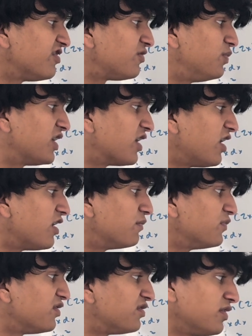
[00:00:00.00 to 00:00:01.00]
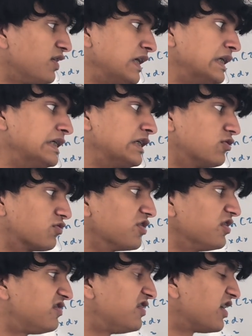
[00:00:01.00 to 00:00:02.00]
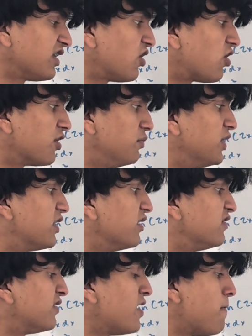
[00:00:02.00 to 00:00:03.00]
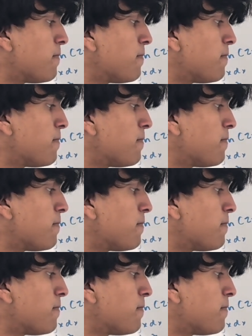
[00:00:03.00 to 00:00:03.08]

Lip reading: just becomes really stinking hard, because